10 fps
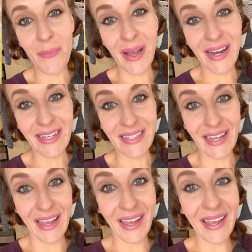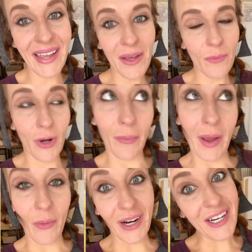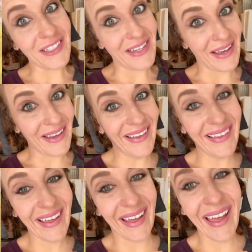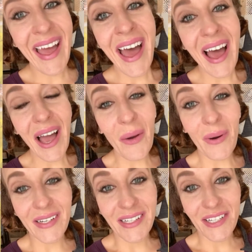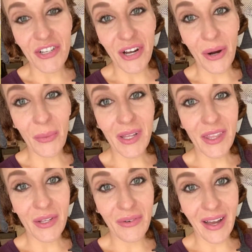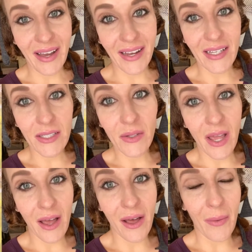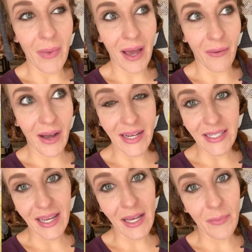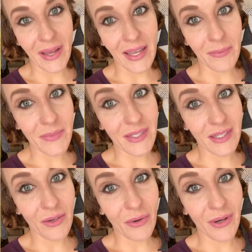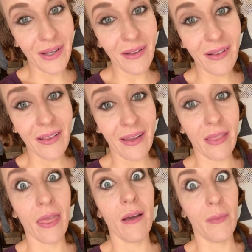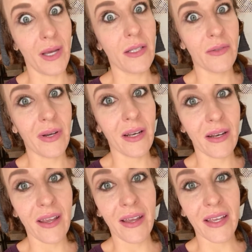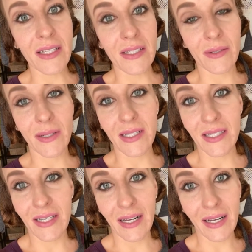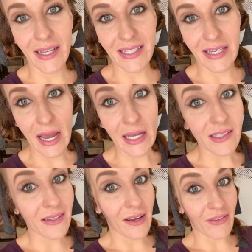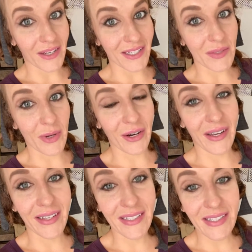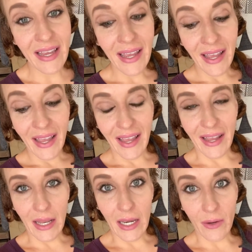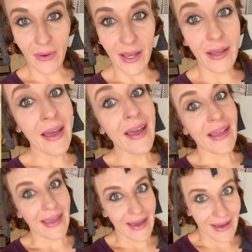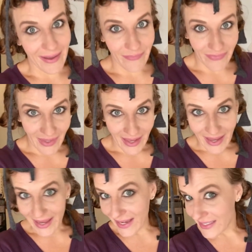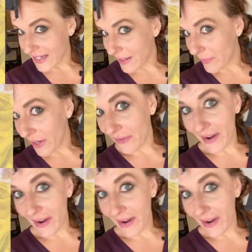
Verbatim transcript: my day, well, my work day, I wanted to share with you guys how I take my hemp seed oil, like the best way to take it so it's not as nasty of an experience. Anyway, yeah, I tie my